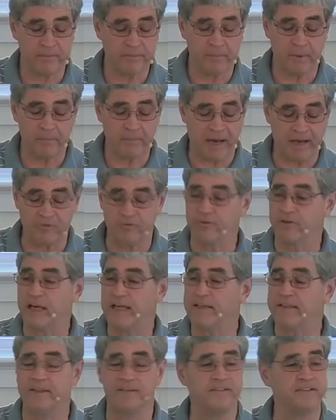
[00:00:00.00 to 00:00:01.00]
my
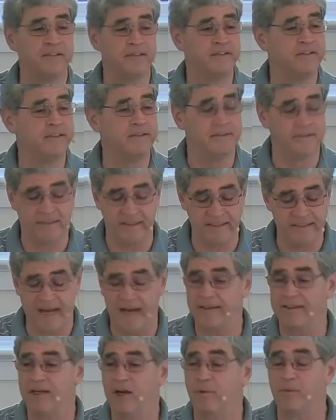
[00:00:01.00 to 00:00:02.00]
friend did
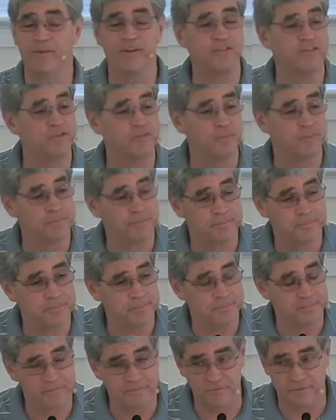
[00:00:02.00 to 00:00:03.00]
not know this
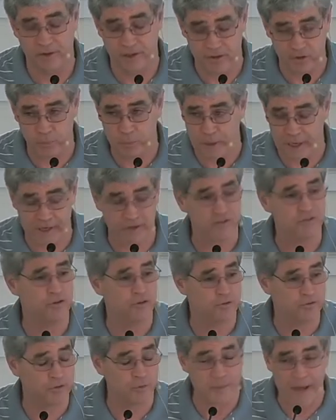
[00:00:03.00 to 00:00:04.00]
French
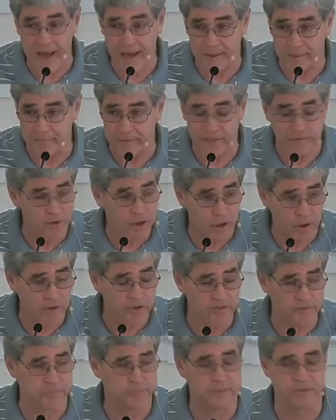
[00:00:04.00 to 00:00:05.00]
pastor from Adam, never
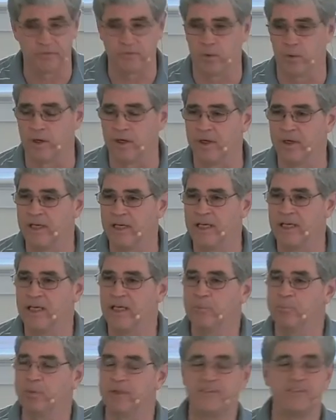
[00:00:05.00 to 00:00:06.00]
heard of him before.
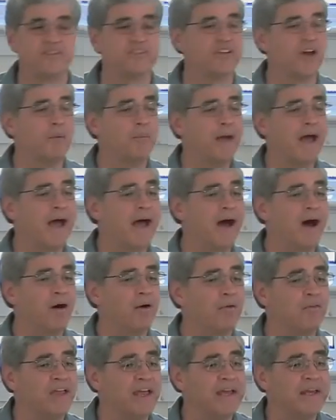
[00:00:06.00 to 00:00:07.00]
But
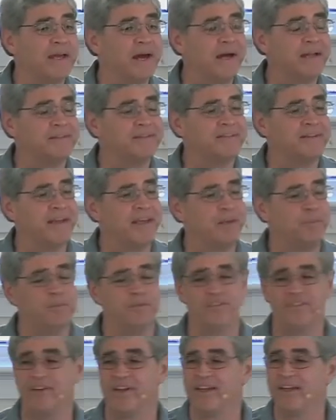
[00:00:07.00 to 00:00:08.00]
somehow they got
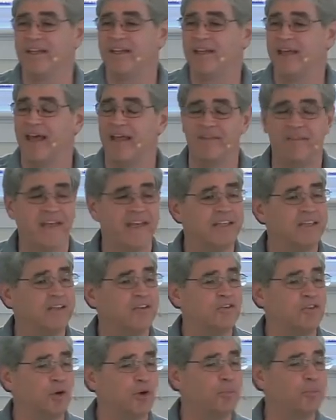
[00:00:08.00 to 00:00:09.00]
tapes and they
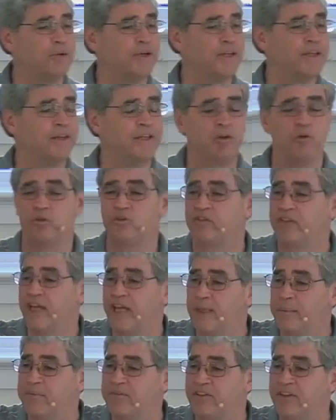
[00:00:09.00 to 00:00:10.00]
interpreted those
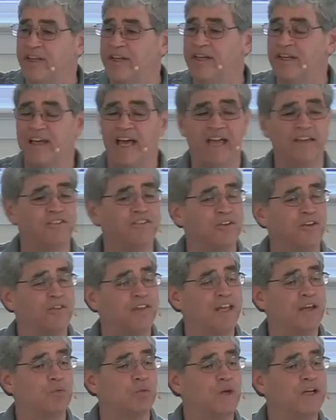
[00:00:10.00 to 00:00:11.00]
tapes. And so
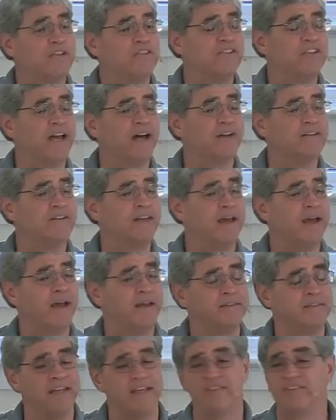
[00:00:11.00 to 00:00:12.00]
they reached out to
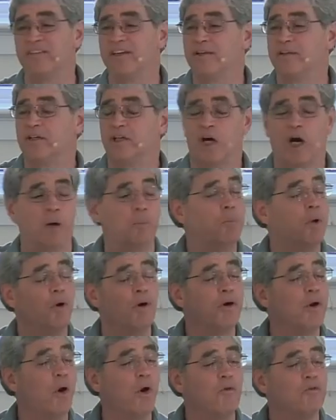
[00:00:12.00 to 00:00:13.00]
Ed and they said, come
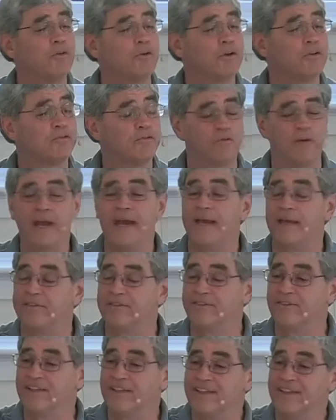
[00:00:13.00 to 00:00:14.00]
on over to France.